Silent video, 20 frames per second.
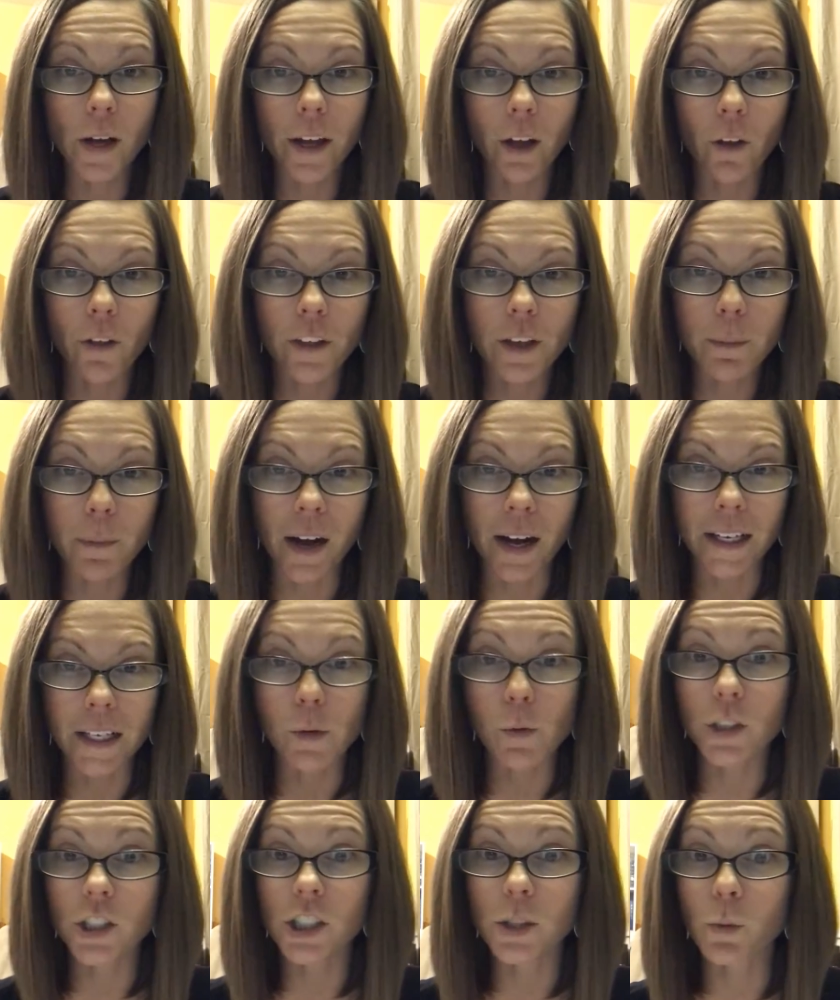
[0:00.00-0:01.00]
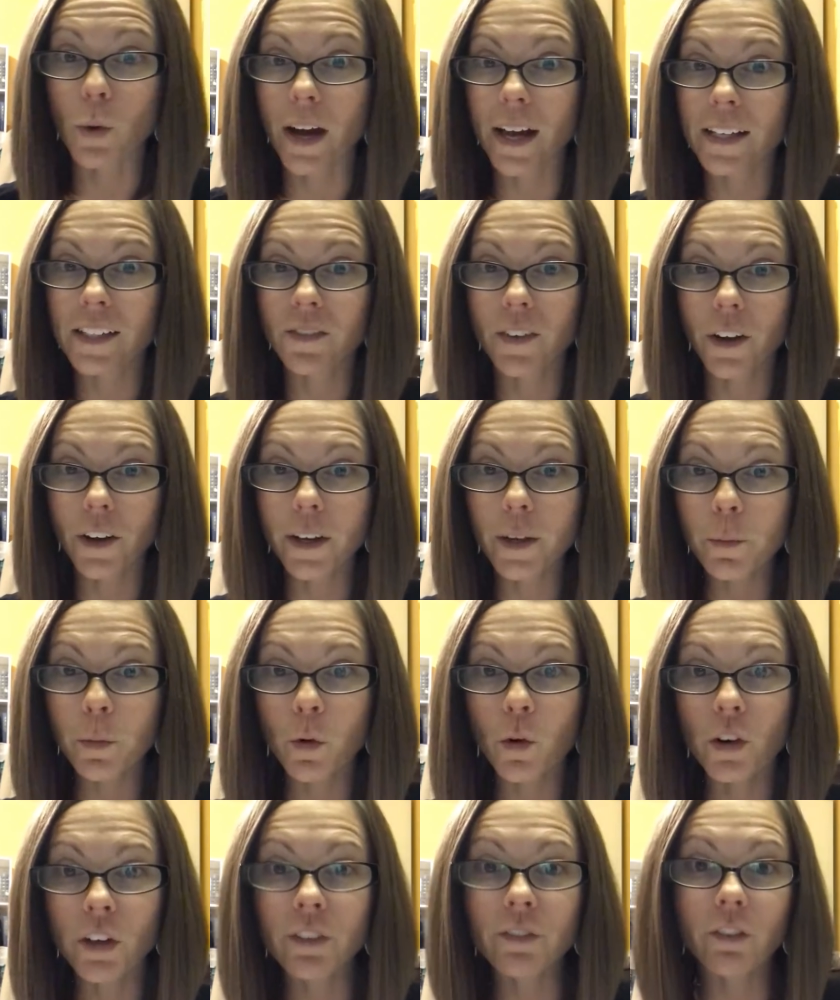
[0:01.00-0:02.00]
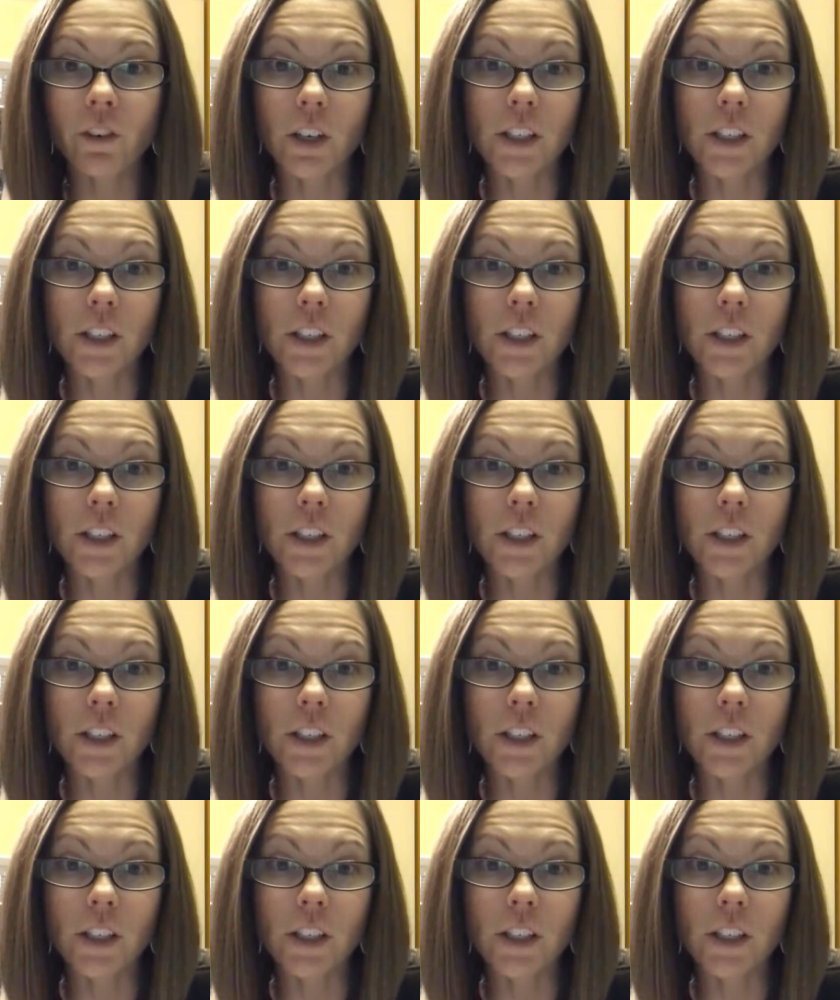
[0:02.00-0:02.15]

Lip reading: healthy body, which is why it's very important